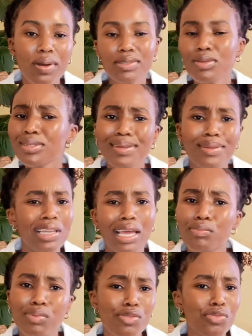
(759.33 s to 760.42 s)
saying
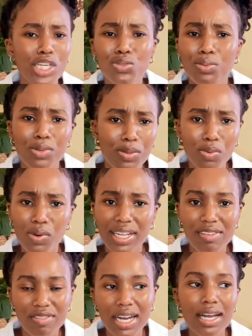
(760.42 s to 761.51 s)
like be friends with people
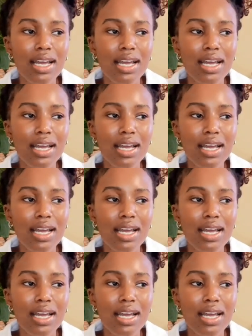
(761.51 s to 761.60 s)
whatever